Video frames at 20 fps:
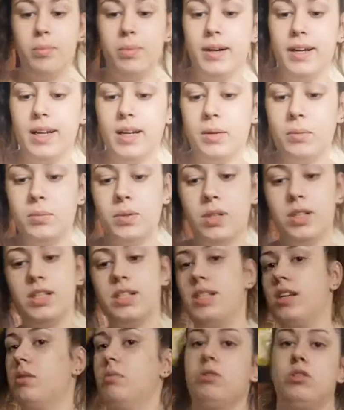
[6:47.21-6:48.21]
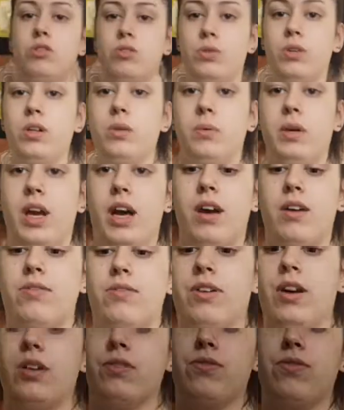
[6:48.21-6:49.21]
but I'm going to see how much soil we
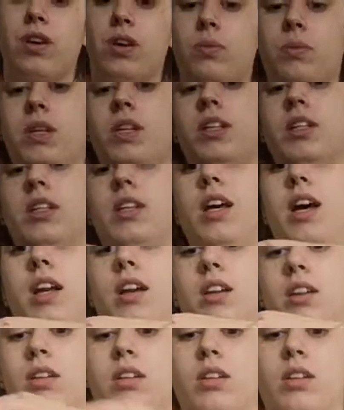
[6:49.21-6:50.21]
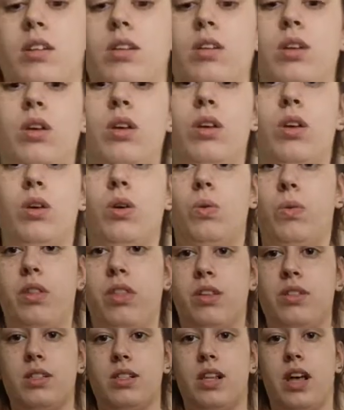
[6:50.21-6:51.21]
have, how far we can get
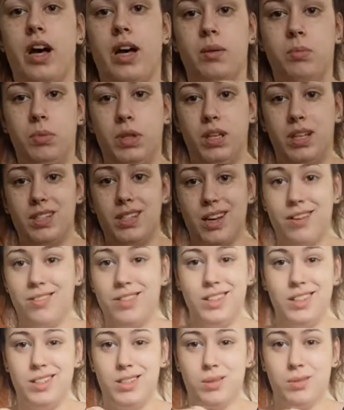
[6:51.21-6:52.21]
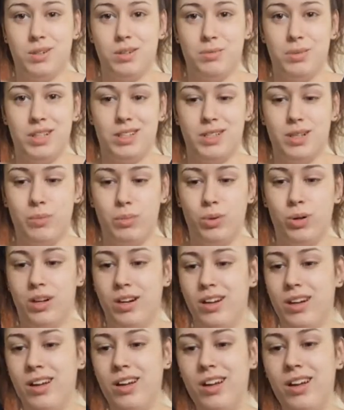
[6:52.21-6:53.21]
with this lot, because I really don't want to mix up more.